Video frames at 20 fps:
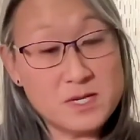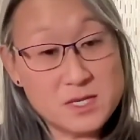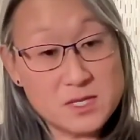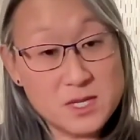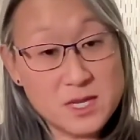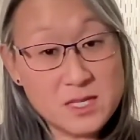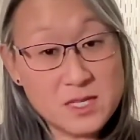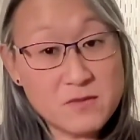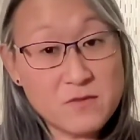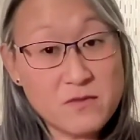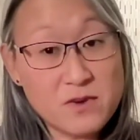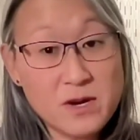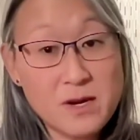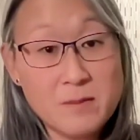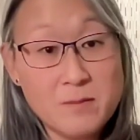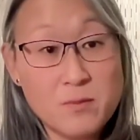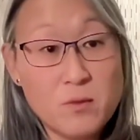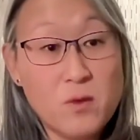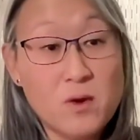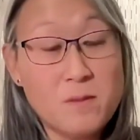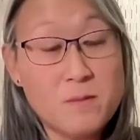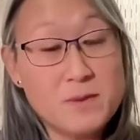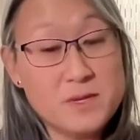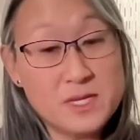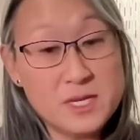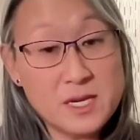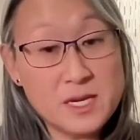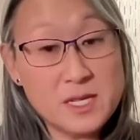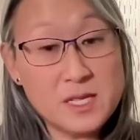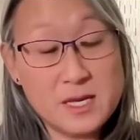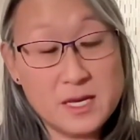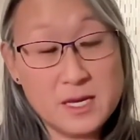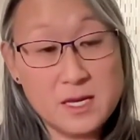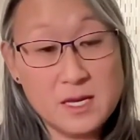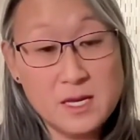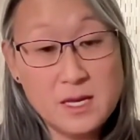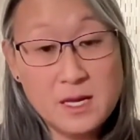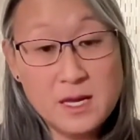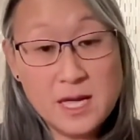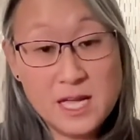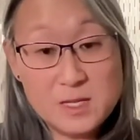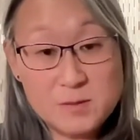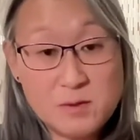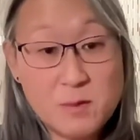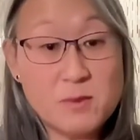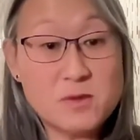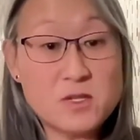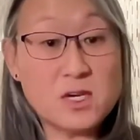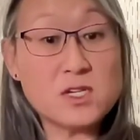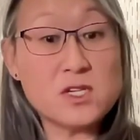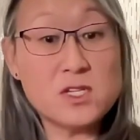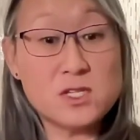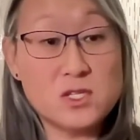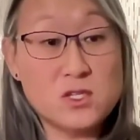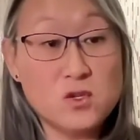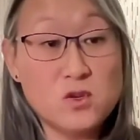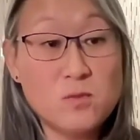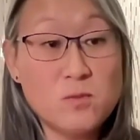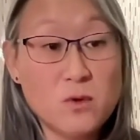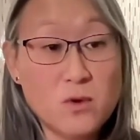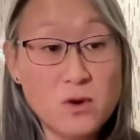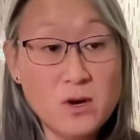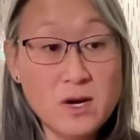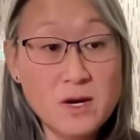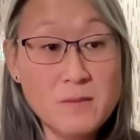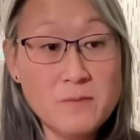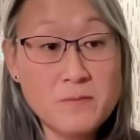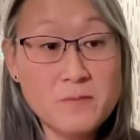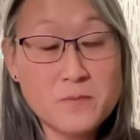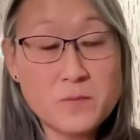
So that's very important, particularly as people start to do more